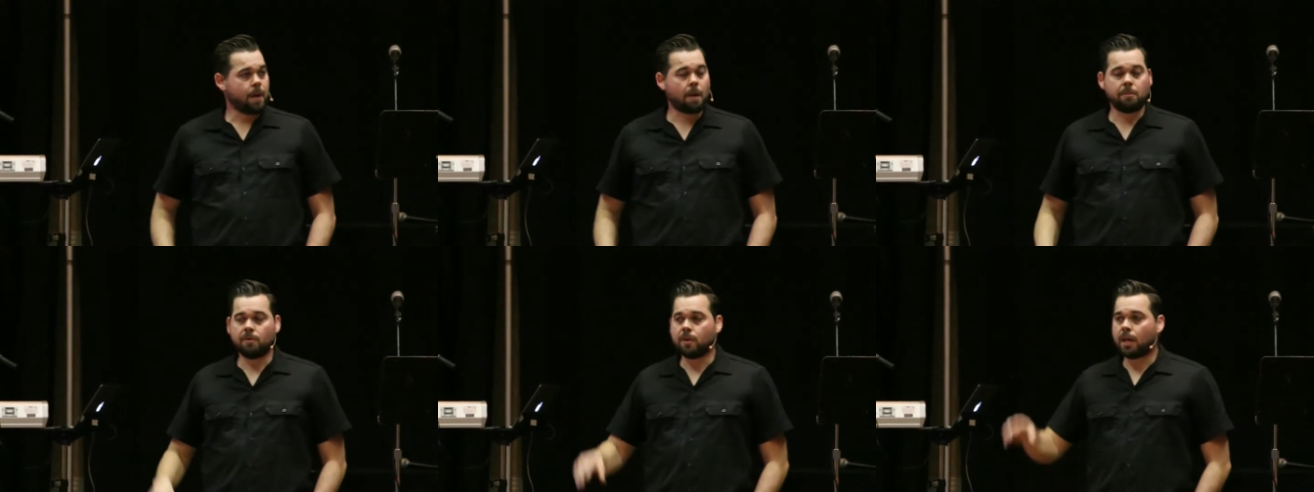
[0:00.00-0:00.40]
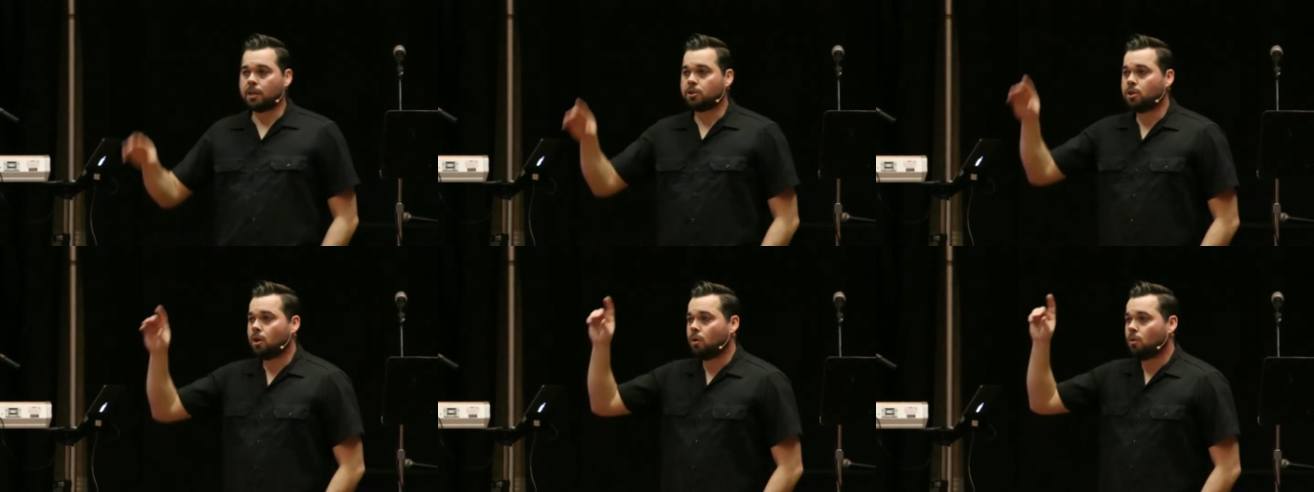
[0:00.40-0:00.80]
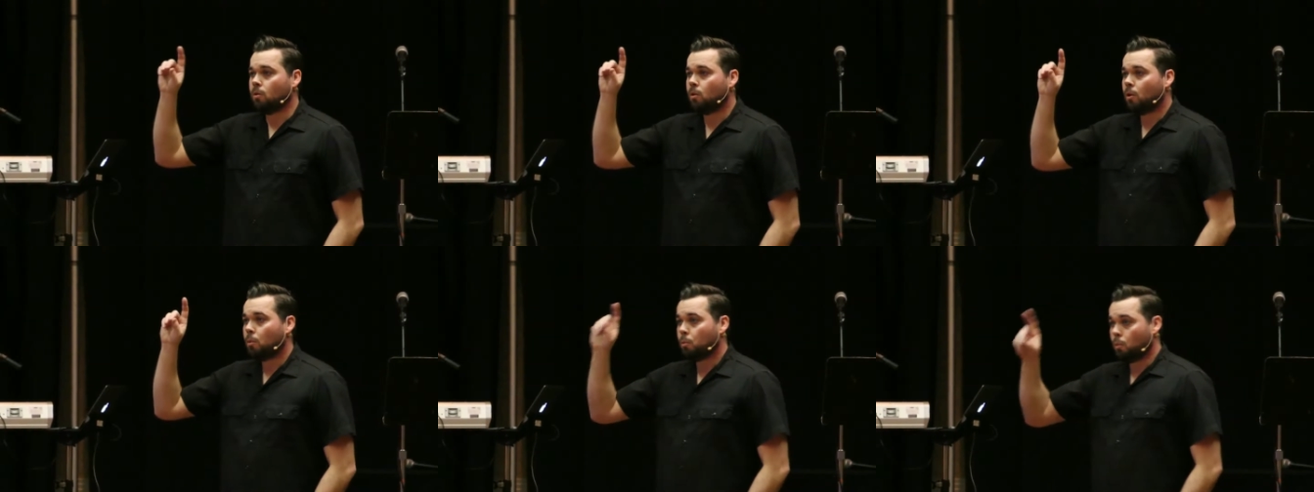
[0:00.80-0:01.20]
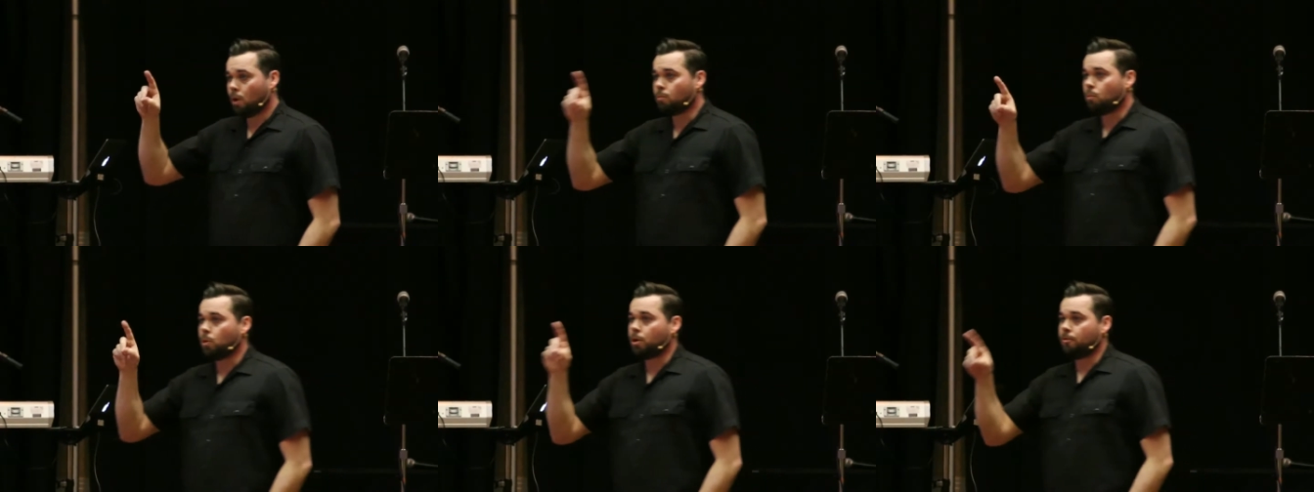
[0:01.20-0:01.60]
How many of you guys know
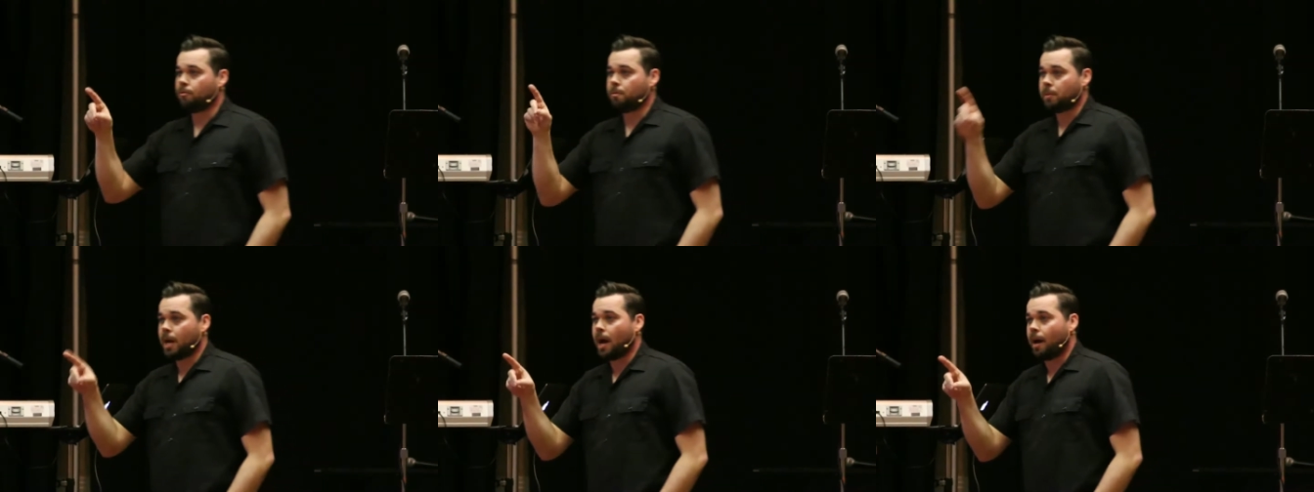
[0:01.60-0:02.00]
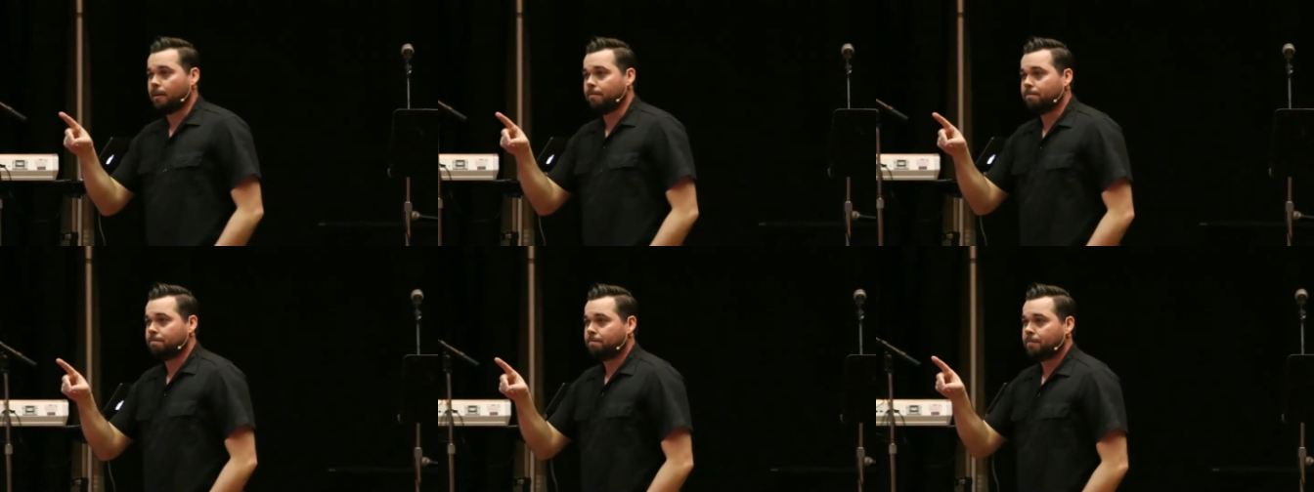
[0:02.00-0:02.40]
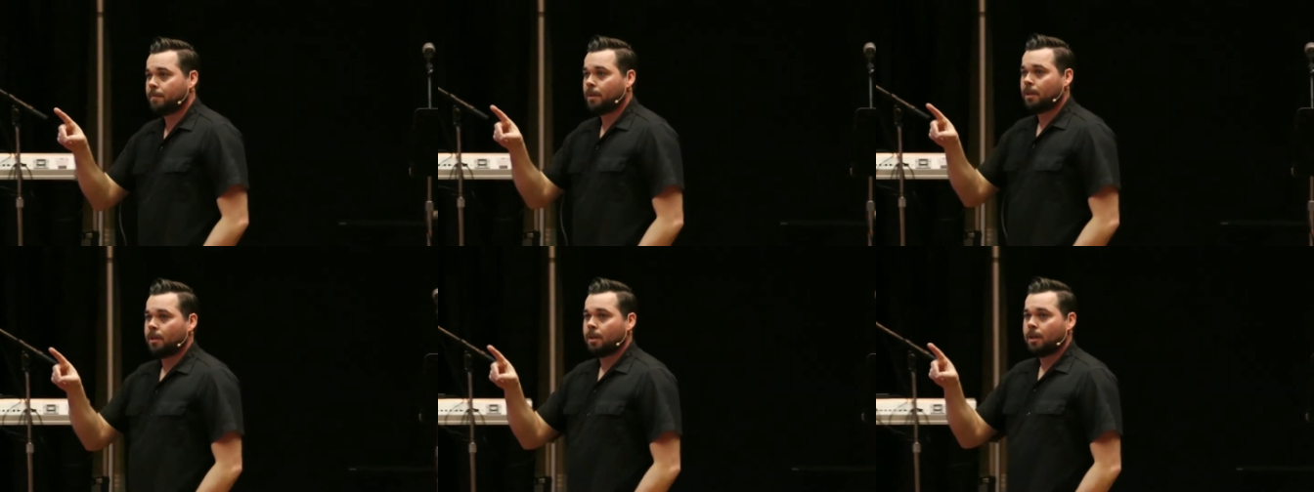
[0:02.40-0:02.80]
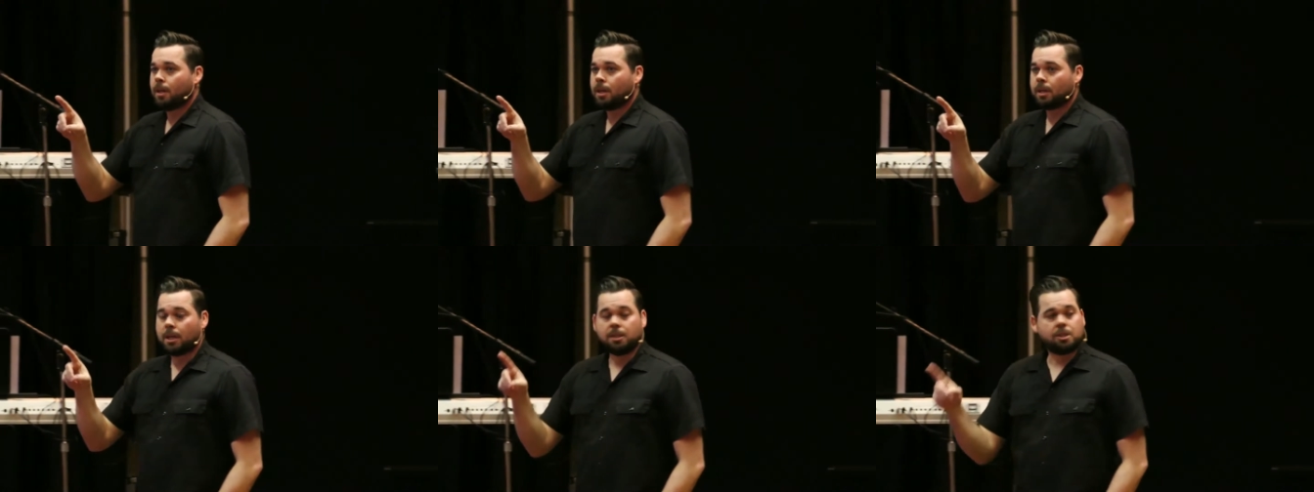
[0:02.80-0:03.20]
one word from God
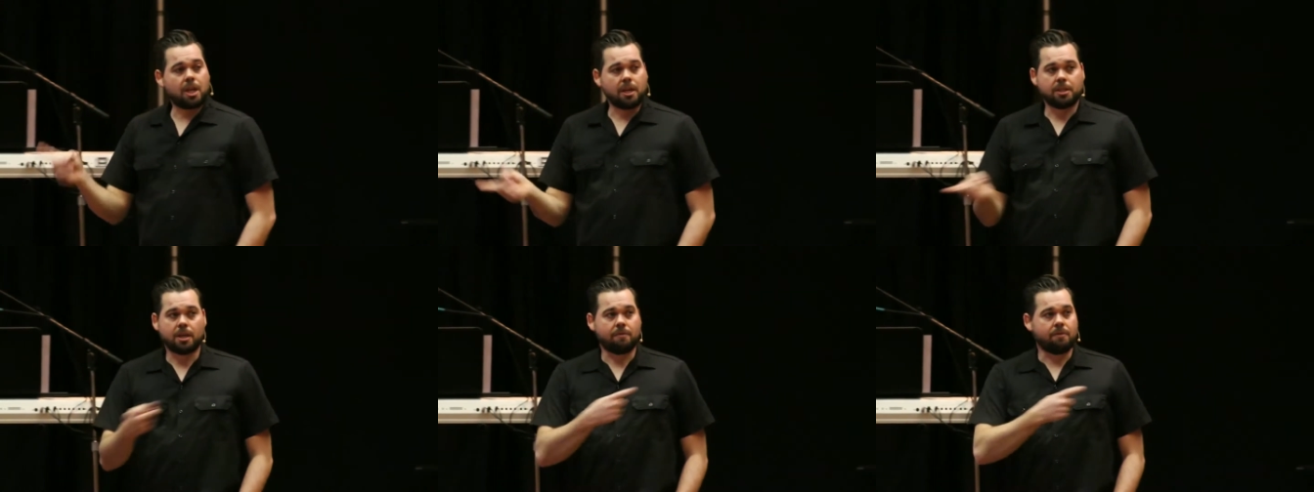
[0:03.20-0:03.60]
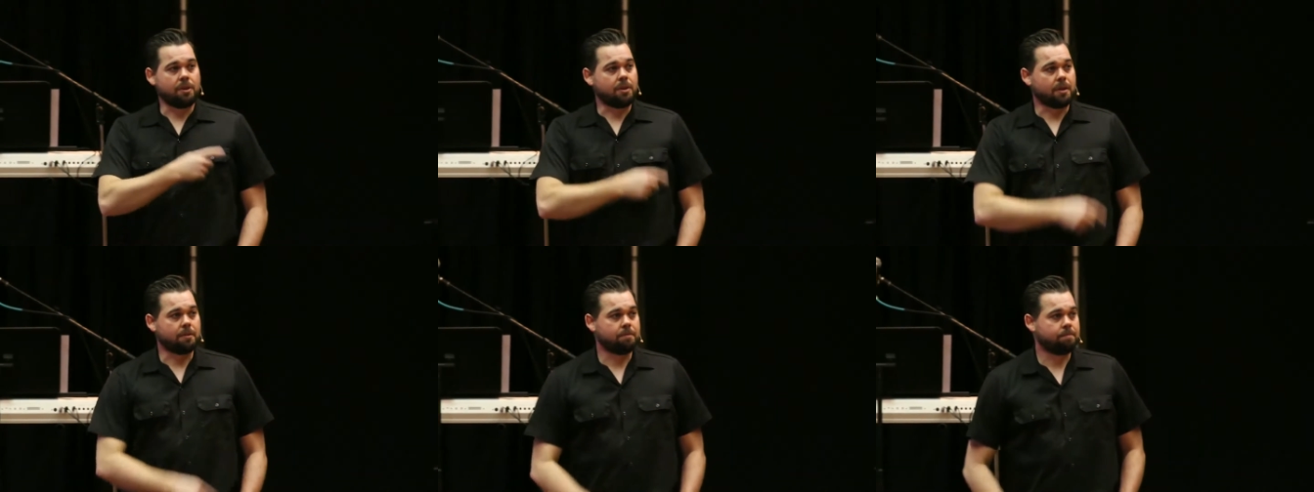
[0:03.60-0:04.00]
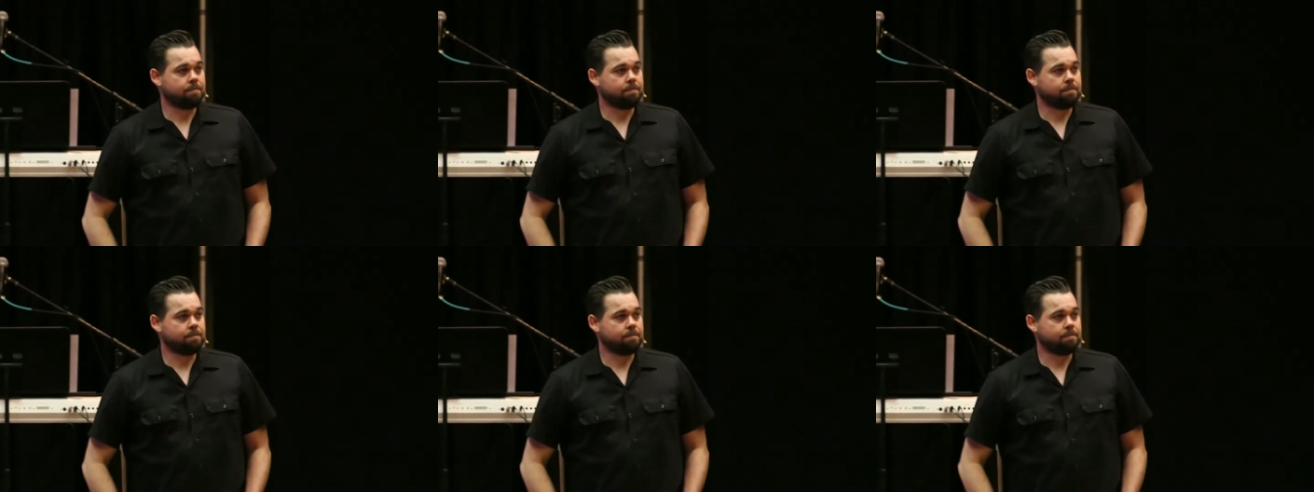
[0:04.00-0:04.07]
can change everything?